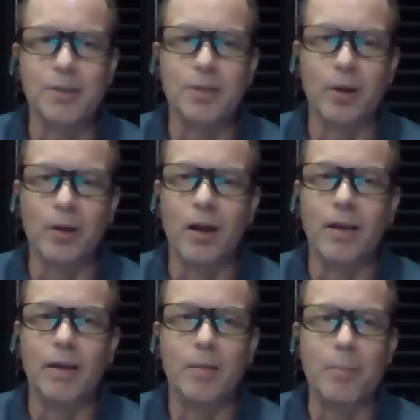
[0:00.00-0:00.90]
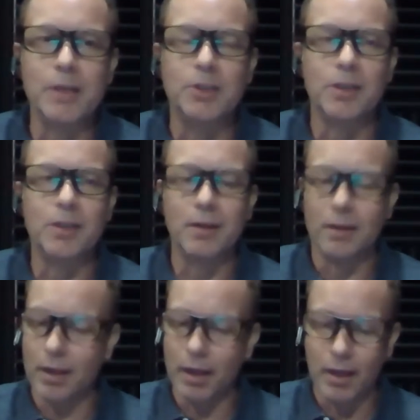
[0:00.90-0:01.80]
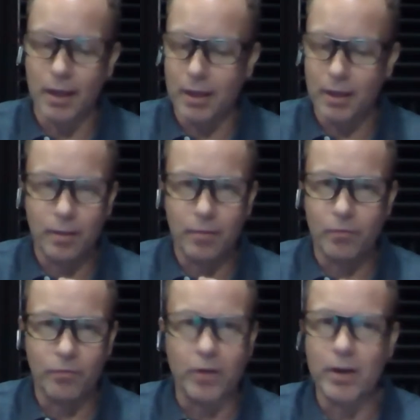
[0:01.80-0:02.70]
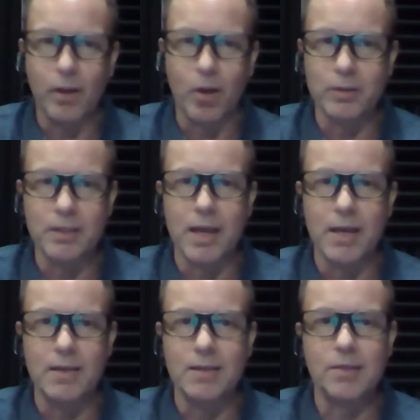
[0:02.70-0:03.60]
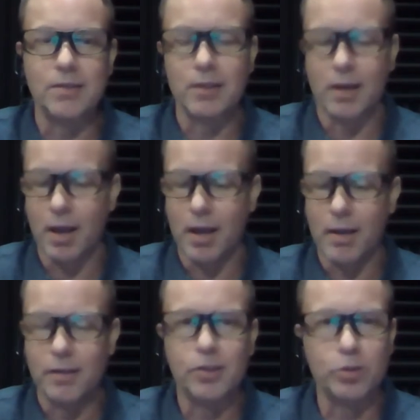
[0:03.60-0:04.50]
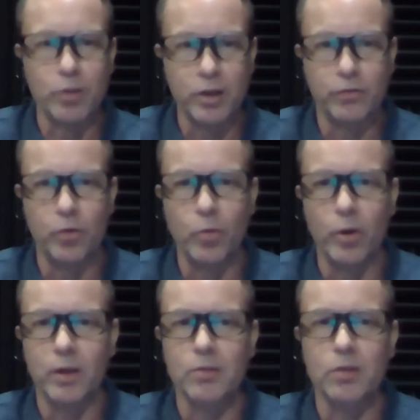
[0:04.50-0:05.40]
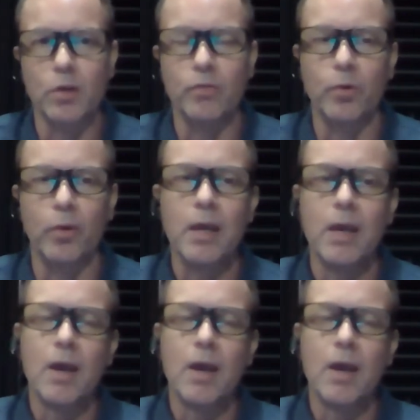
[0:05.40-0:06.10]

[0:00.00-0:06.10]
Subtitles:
hat on, I can imagine very long days, stressful work and so forth.